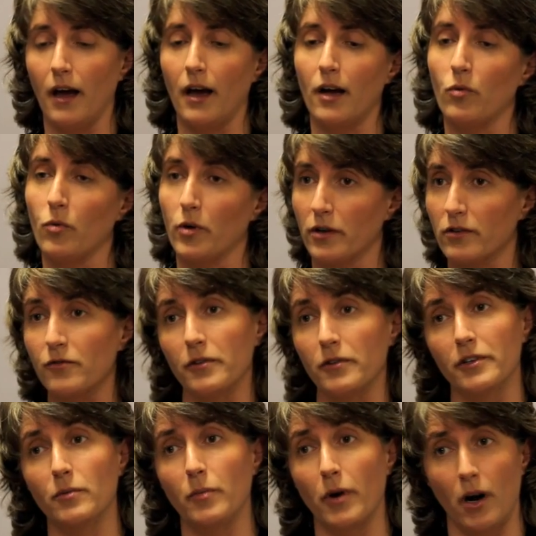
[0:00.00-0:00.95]
I worked
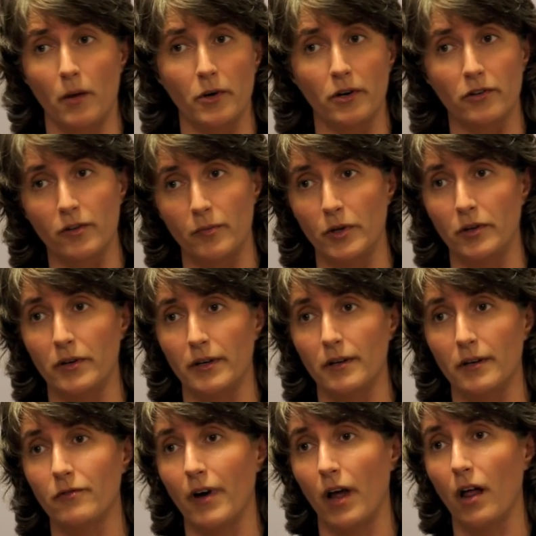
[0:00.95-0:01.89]
for the Department of
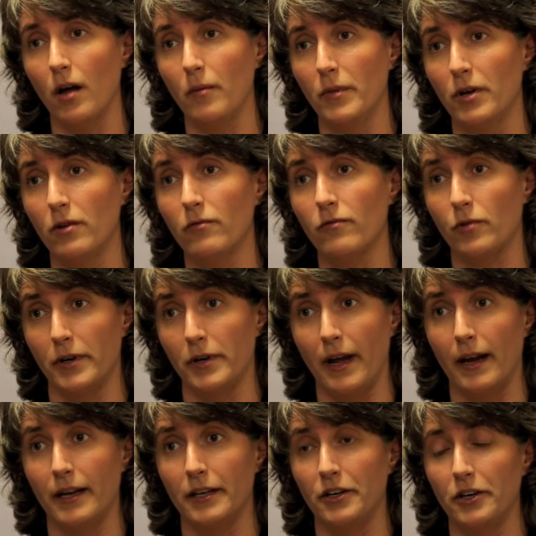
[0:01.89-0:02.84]
Community Development for
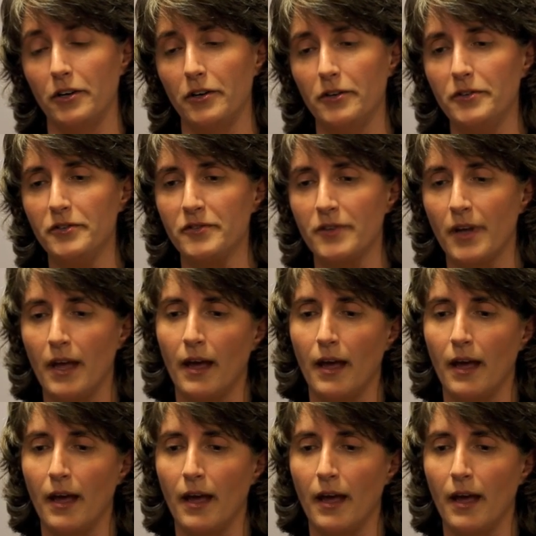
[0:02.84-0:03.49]
9 years.